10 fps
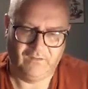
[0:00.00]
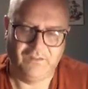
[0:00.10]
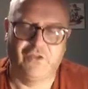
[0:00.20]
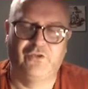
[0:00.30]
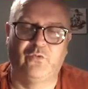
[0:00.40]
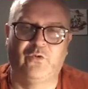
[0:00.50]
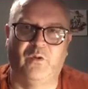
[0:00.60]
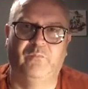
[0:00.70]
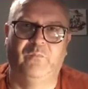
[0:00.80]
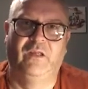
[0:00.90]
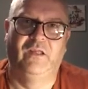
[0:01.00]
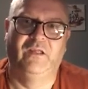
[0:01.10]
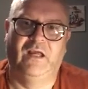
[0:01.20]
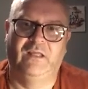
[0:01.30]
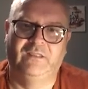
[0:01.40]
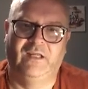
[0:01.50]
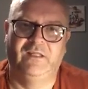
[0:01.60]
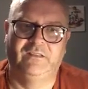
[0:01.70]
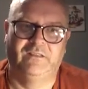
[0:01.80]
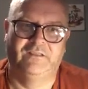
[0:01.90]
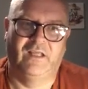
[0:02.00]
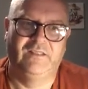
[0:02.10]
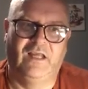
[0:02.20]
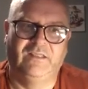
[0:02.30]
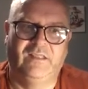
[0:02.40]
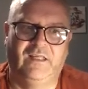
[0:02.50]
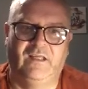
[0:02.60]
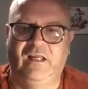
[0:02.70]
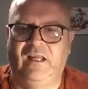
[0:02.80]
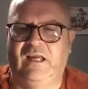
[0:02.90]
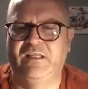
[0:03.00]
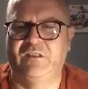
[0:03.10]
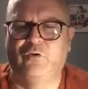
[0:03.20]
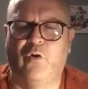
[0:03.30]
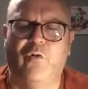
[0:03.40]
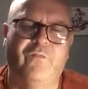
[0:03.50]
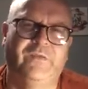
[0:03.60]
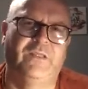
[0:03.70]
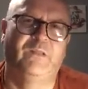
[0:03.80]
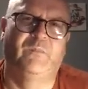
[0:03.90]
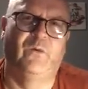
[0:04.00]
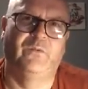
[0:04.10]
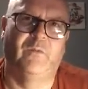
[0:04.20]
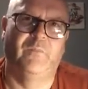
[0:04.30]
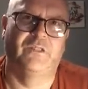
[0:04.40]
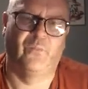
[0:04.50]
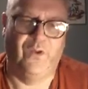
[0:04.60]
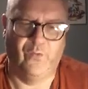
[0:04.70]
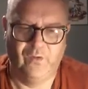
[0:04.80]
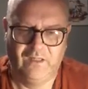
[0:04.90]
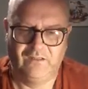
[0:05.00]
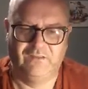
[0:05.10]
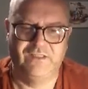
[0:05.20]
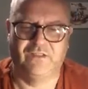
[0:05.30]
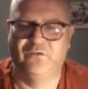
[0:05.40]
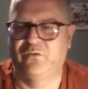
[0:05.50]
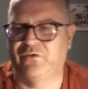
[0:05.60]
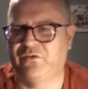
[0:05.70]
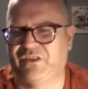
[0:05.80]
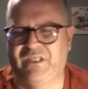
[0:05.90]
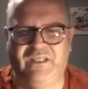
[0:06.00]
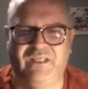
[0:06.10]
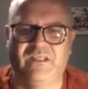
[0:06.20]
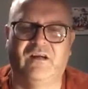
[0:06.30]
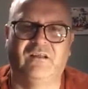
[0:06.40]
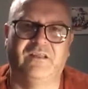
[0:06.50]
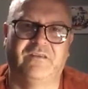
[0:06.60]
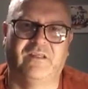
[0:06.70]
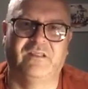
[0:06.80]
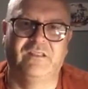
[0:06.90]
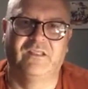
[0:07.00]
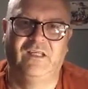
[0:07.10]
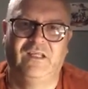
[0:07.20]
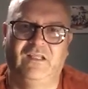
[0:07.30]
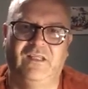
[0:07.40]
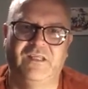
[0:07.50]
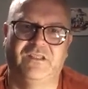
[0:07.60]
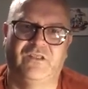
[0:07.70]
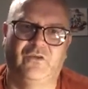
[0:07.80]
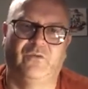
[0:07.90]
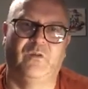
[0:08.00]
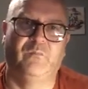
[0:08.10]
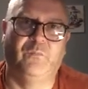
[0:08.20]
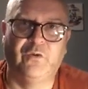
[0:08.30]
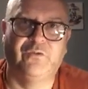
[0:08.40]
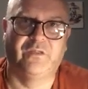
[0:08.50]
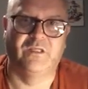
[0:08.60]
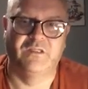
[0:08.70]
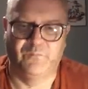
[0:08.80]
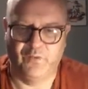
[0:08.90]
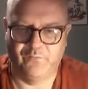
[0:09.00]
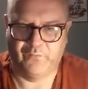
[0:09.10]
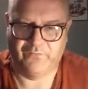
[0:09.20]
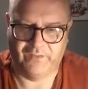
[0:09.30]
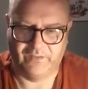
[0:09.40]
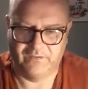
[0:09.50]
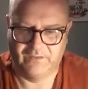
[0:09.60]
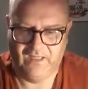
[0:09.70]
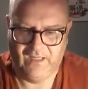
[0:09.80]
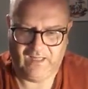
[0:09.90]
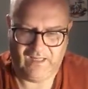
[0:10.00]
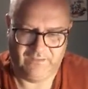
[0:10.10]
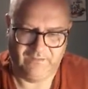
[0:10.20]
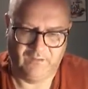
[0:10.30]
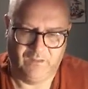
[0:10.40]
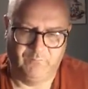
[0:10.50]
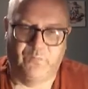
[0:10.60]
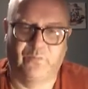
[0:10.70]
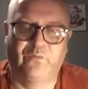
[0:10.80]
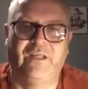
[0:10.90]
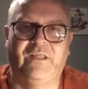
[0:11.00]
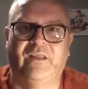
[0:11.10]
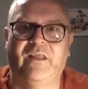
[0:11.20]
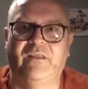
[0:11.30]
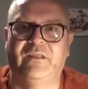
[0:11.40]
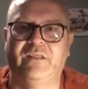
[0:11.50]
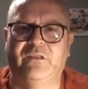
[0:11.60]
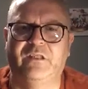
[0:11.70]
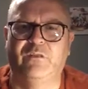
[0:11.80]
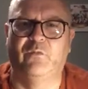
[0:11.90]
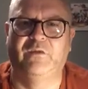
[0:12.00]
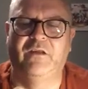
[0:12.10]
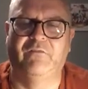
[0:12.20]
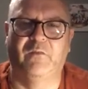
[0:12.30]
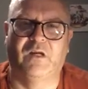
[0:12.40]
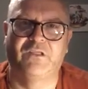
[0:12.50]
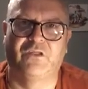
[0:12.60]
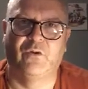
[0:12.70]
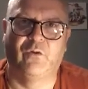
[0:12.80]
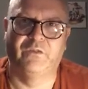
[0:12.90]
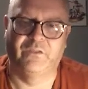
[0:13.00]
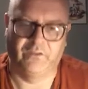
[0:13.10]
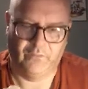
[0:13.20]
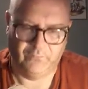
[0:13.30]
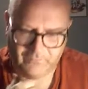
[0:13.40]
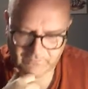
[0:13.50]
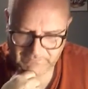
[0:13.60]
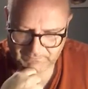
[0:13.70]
Let's show them that kindness and that care. And let's confidence build them as well. Let's not say these ugly things. Let's show them good things, beautiful things. And pray that they will give them a solid ground.